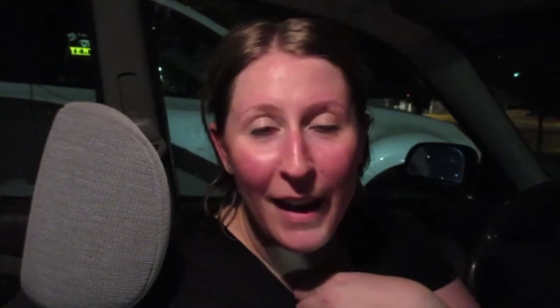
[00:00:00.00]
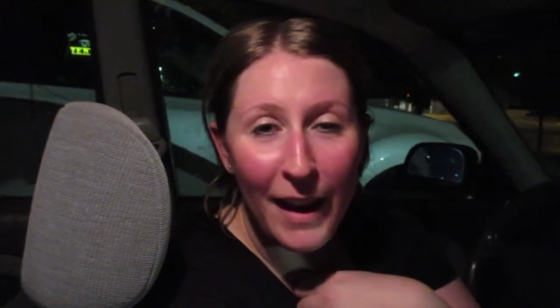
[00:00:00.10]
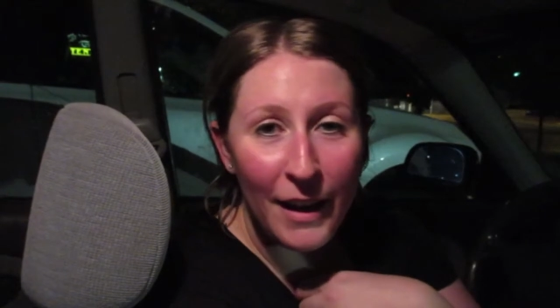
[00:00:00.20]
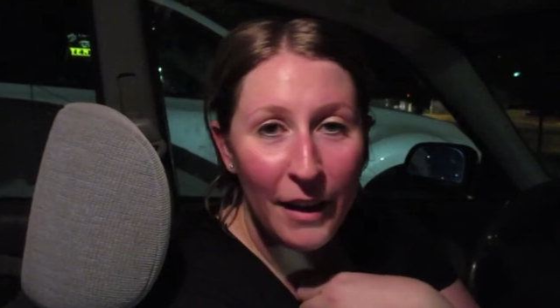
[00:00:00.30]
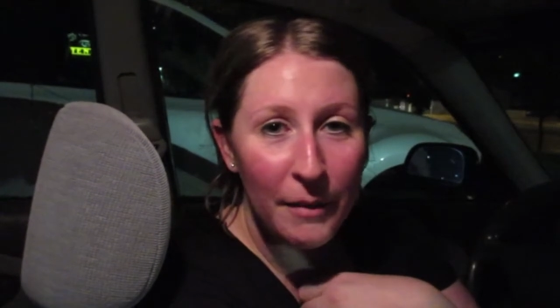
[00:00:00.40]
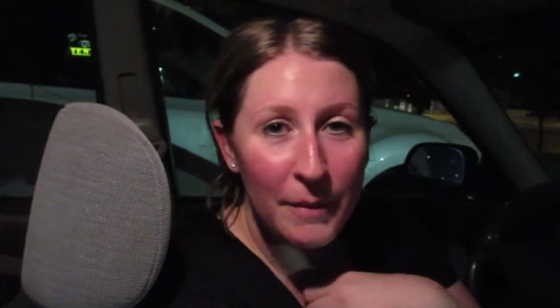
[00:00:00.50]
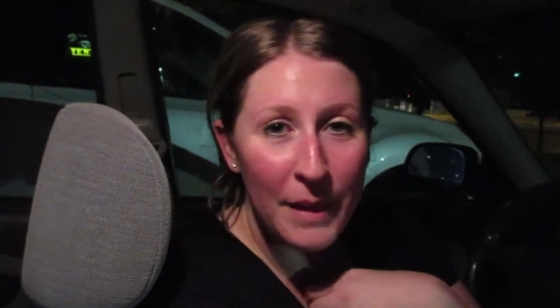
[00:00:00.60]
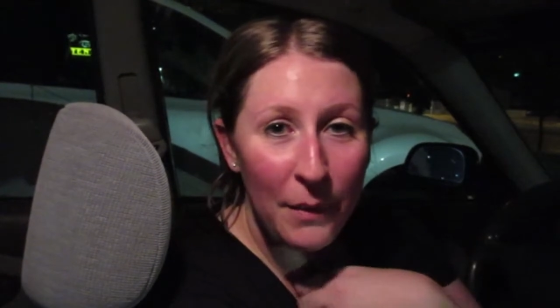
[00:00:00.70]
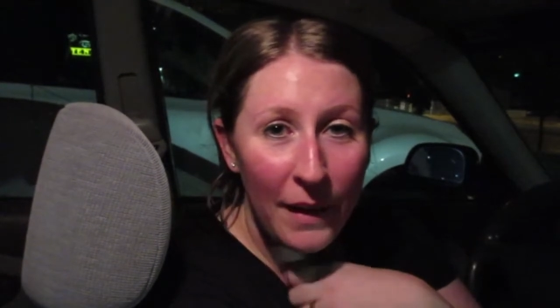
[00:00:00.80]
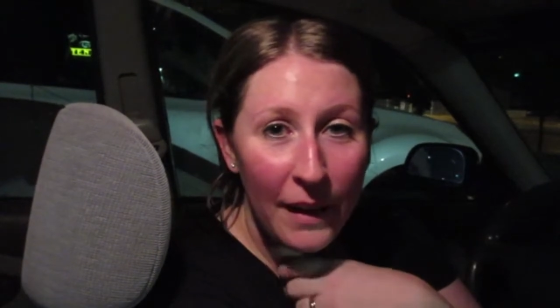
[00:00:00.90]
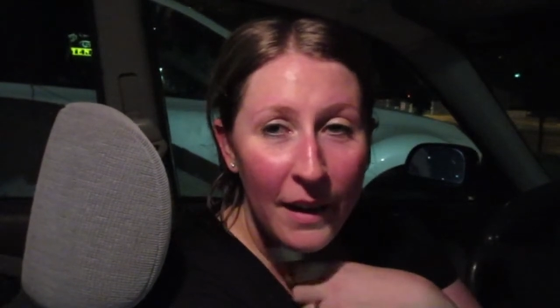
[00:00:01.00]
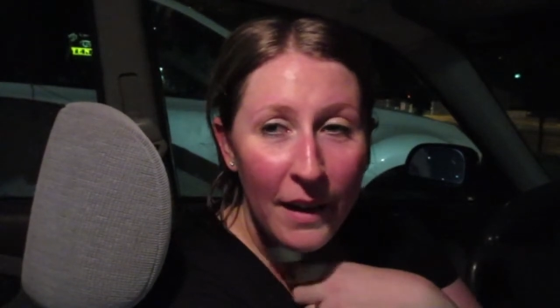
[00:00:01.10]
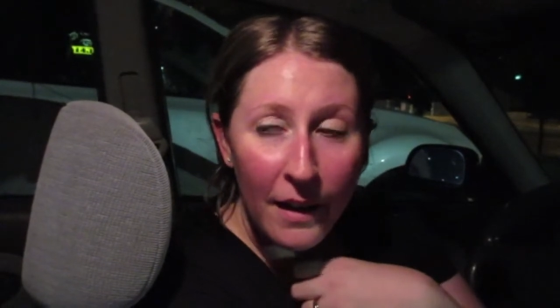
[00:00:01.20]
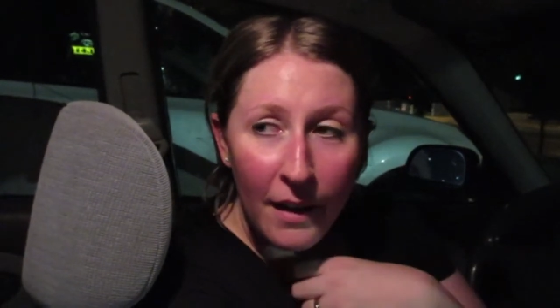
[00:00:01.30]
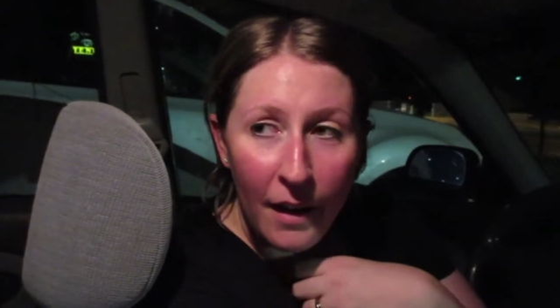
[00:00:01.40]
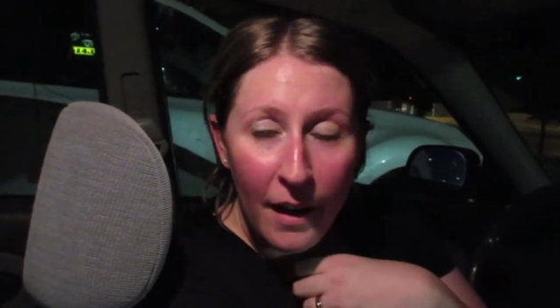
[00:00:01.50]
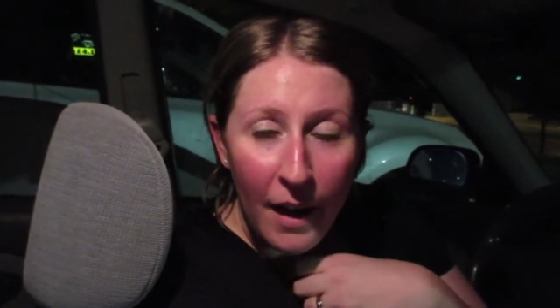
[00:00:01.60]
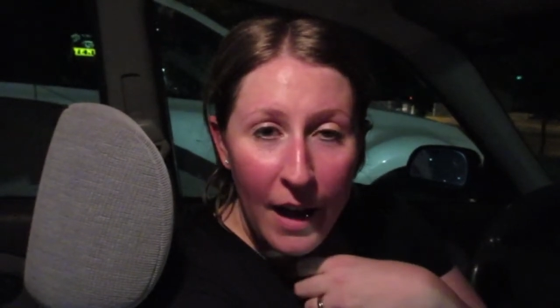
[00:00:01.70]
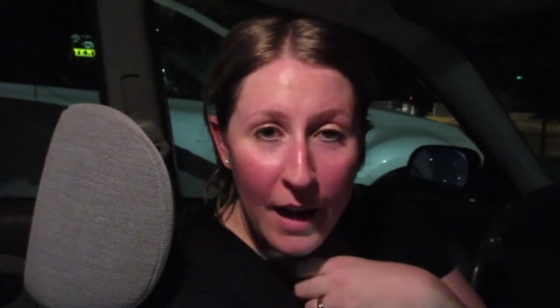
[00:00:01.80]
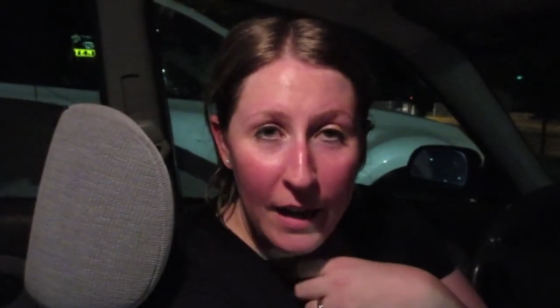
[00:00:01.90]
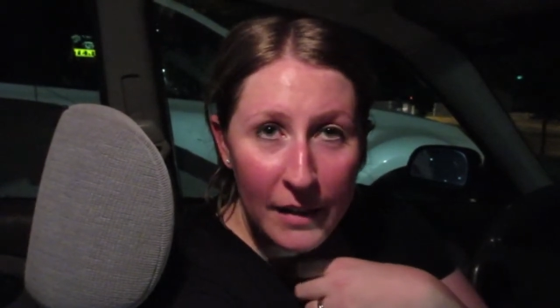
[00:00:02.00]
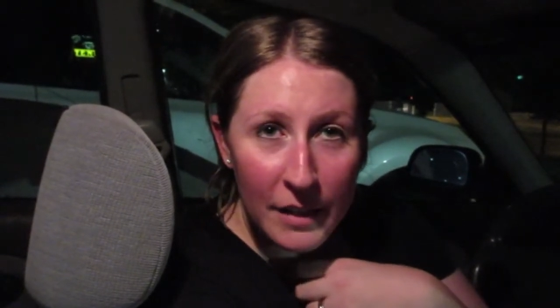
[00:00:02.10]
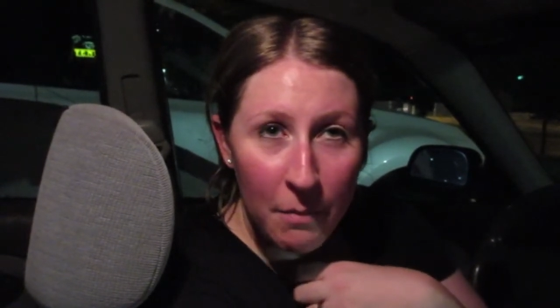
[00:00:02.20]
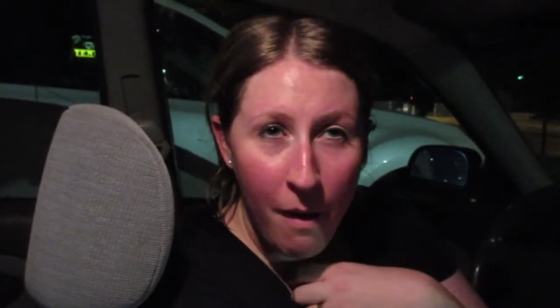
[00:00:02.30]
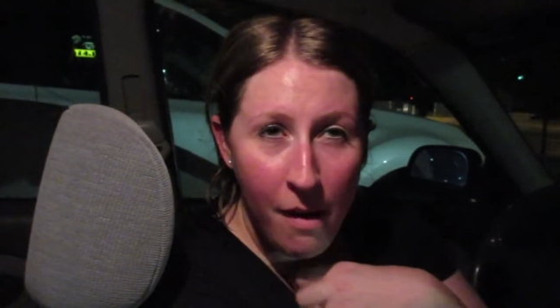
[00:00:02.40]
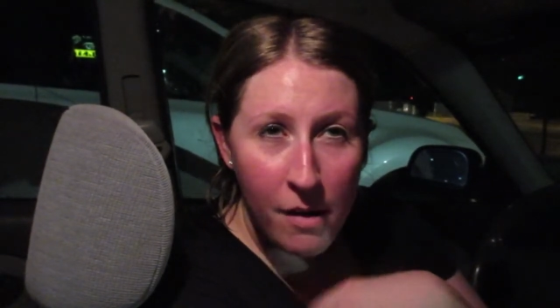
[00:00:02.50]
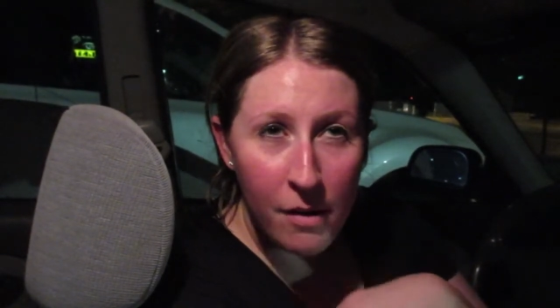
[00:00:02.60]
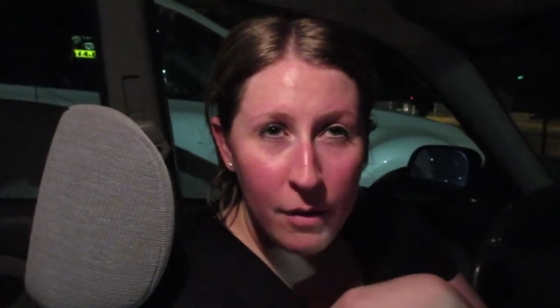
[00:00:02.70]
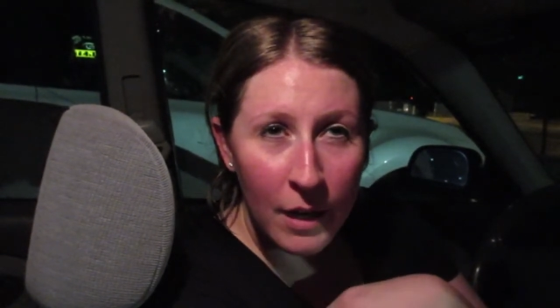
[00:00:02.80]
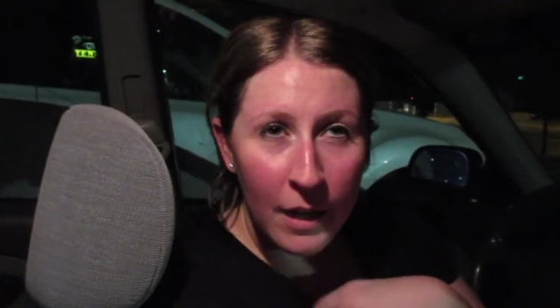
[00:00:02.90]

Anyway, tomorrow.